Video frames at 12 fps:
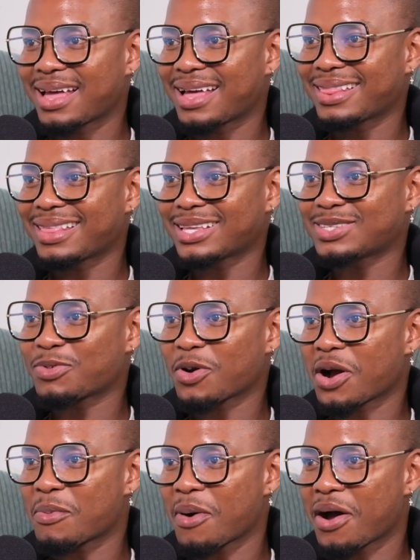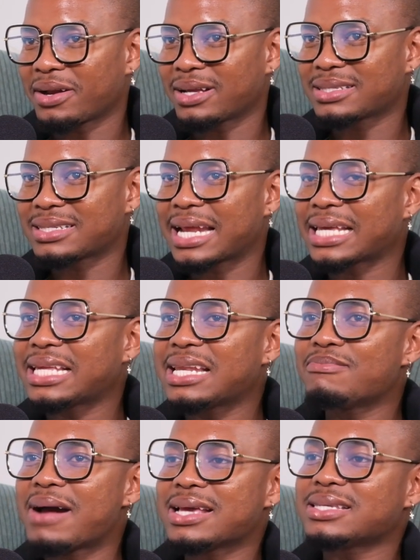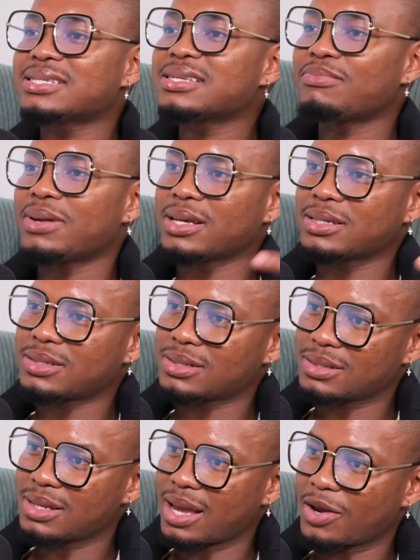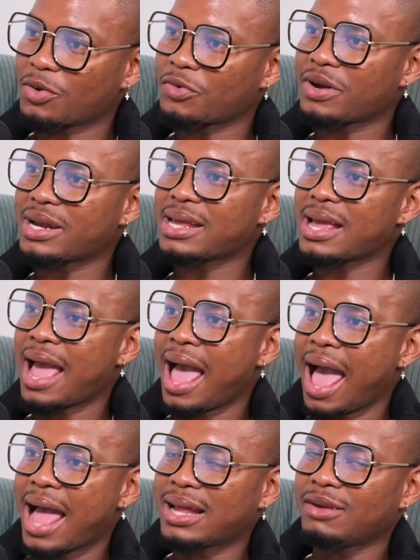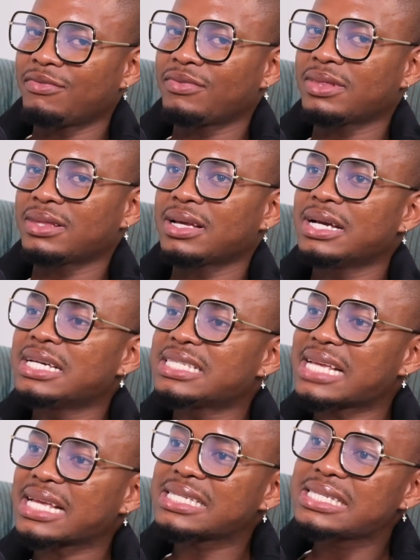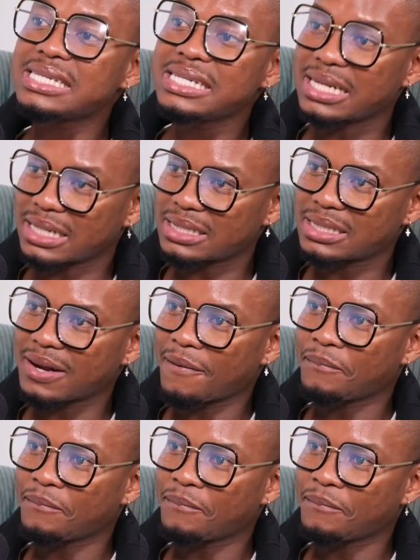They spoke about it. Luckily, my siblings had already have succeeded